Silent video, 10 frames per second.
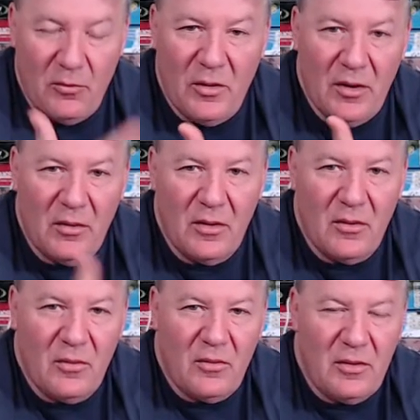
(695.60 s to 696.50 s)
went, uh,
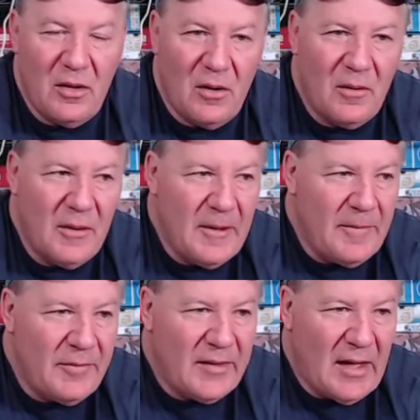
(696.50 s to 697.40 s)
you know,
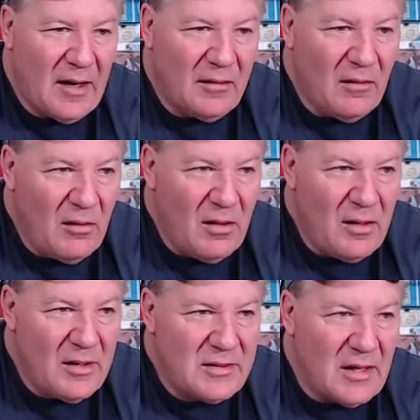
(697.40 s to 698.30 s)
that I
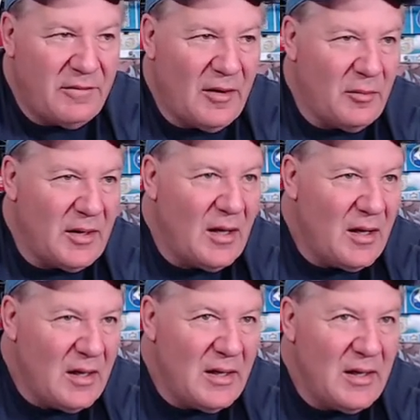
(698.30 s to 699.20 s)
lost, I fell
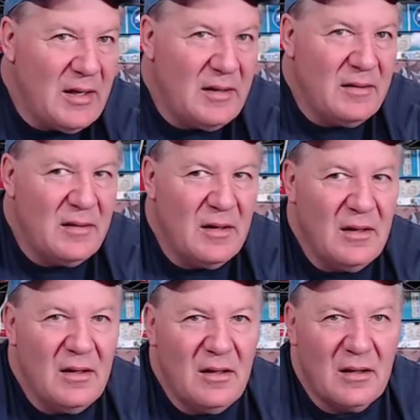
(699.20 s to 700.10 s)
behind,
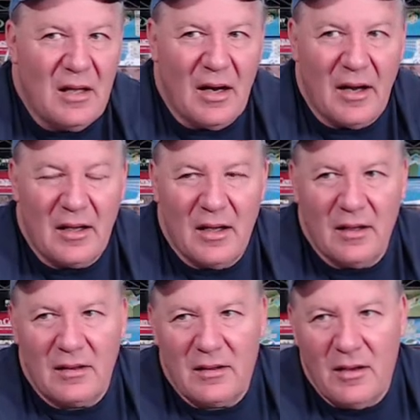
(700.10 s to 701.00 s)
can I, can
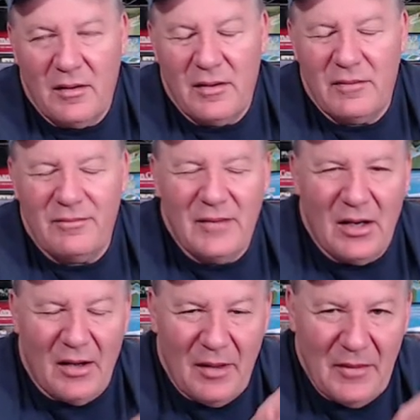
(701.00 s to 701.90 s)
I,
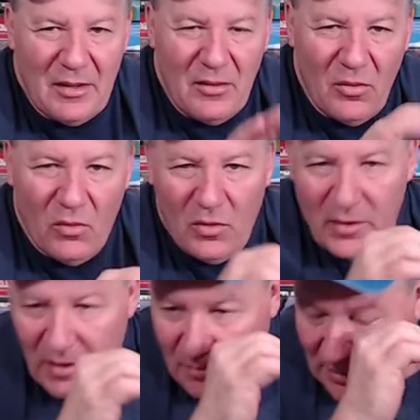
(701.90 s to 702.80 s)
no, I'm not going to
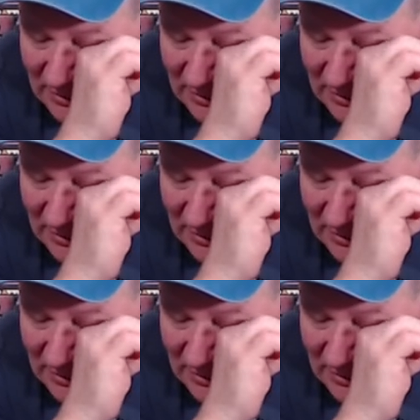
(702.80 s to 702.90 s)
worry about